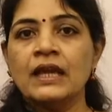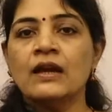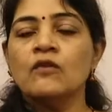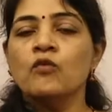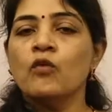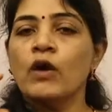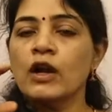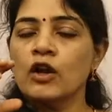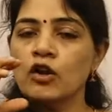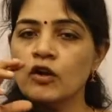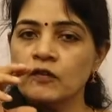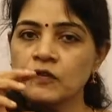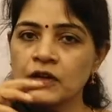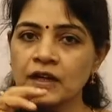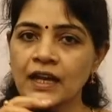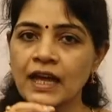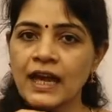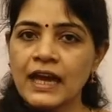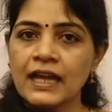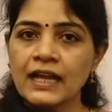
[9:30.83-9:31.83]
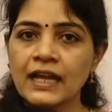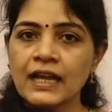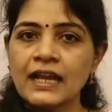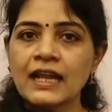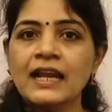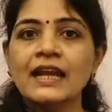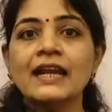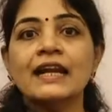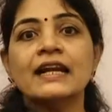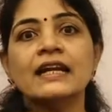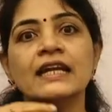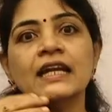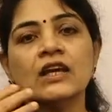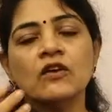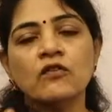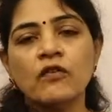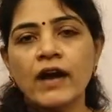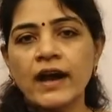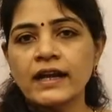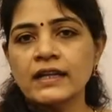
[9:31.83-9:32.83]
One of the diagonal
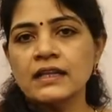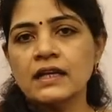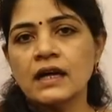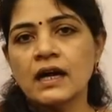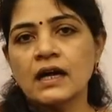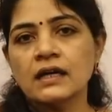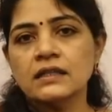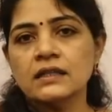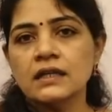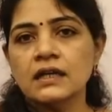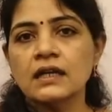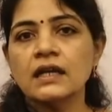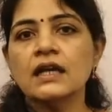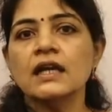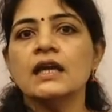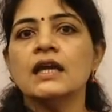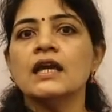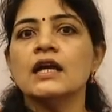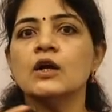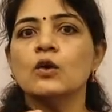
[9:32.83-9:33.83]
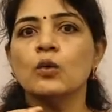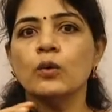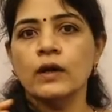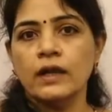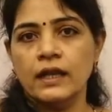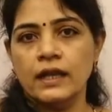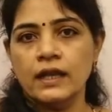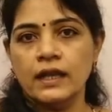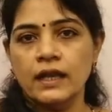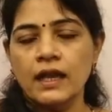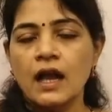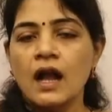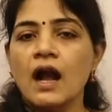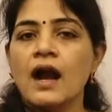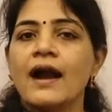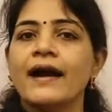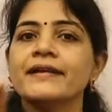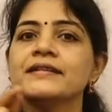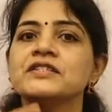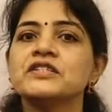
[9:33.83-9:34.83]
divide the other equally
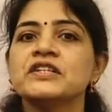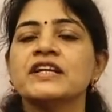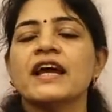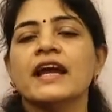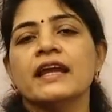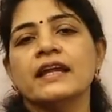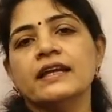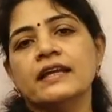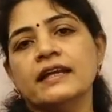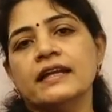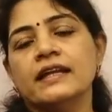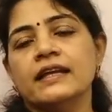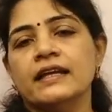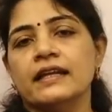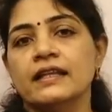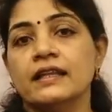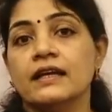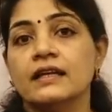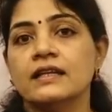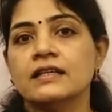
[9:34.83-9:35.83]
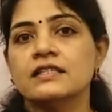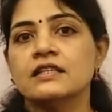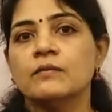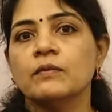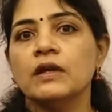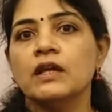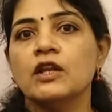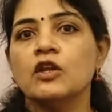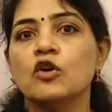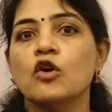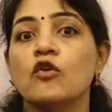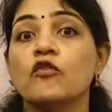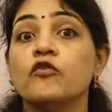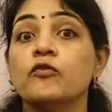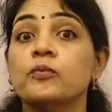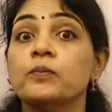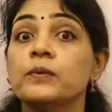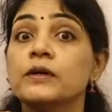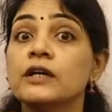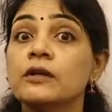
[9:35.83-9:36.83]
at 90 degree. That is the meaning
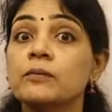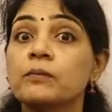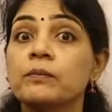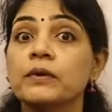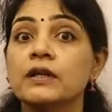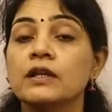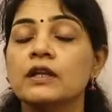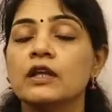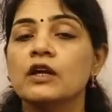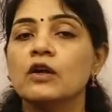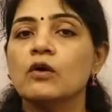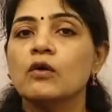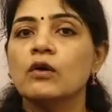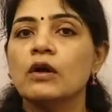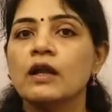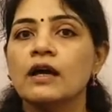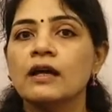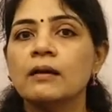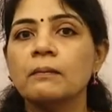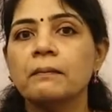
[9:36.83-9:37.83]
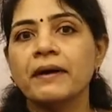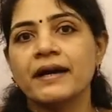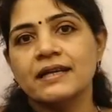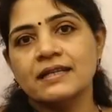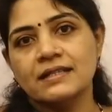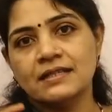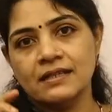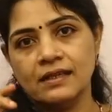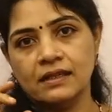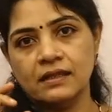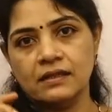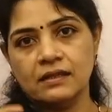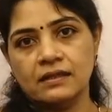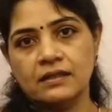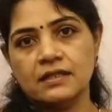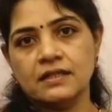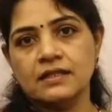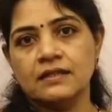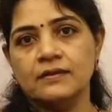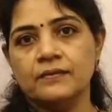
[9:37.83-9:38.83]
of perpendicular
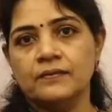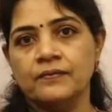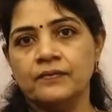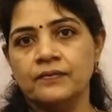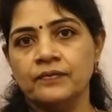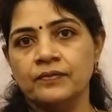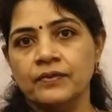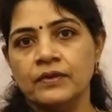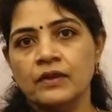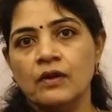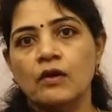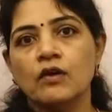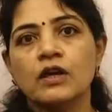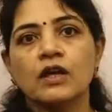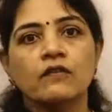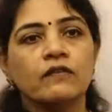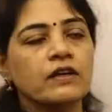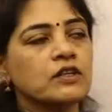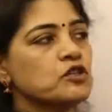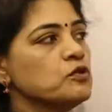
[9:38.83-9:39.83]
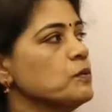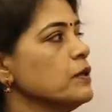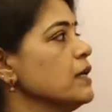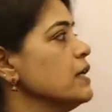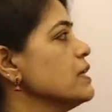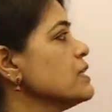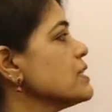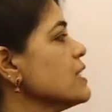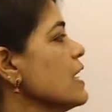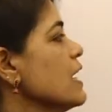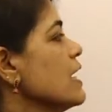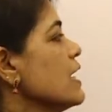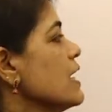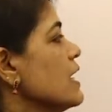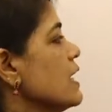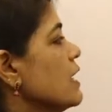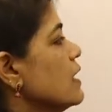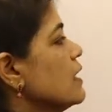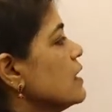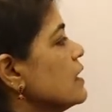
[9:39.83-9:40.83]
bisectors. Okay, which means
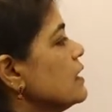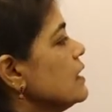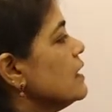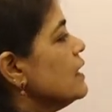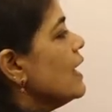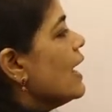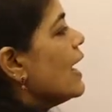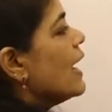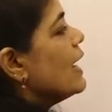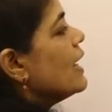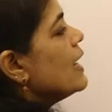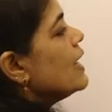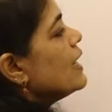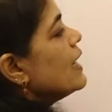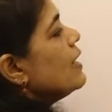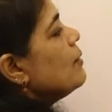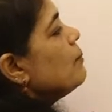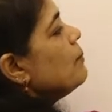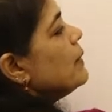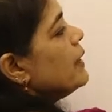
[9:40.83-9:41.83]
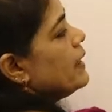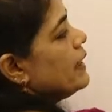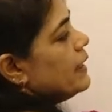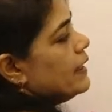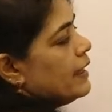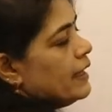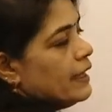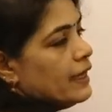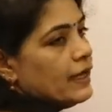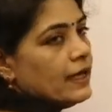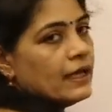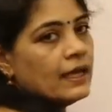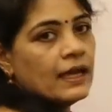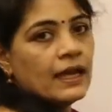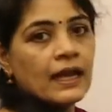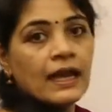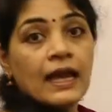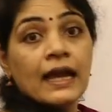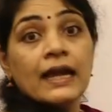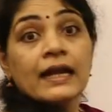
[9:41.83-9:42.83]
here the diagonal BD
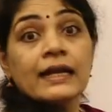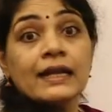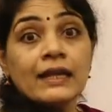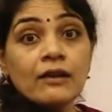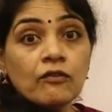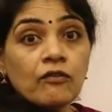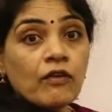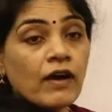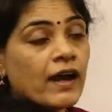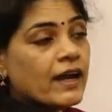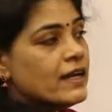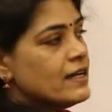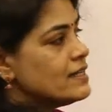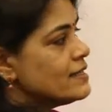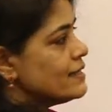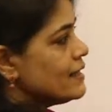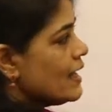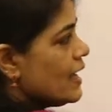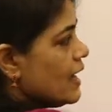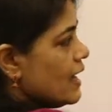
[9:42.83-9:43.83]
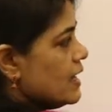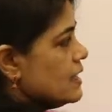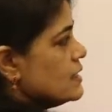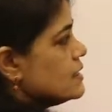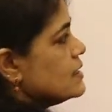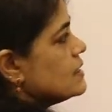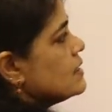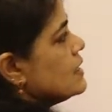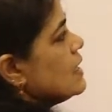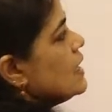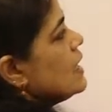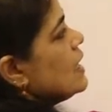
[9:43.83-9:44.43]
divides AC